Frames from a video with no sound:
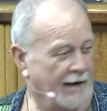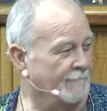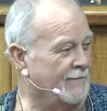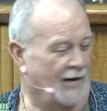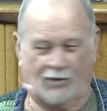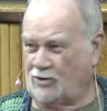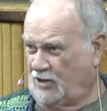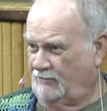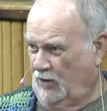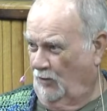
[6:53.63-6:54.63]
Okay?
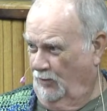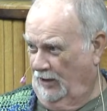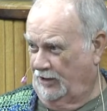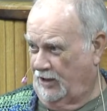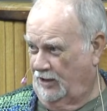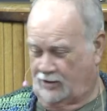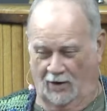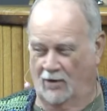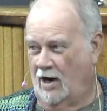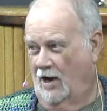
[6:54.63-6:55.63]
Those of you who are really
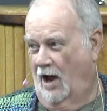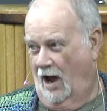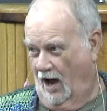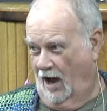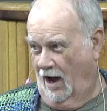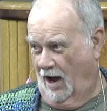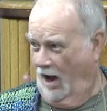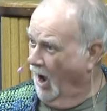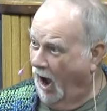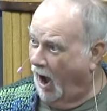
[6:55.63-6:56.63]
good, go,
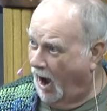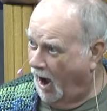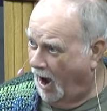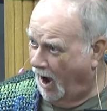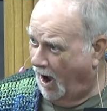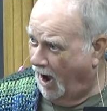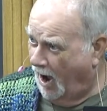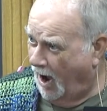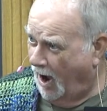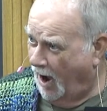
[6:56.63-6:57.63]
ah,
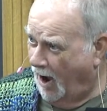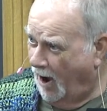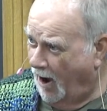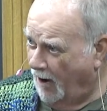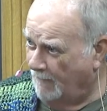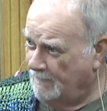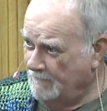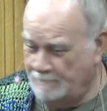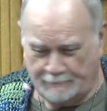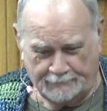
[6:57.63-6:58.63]
ah.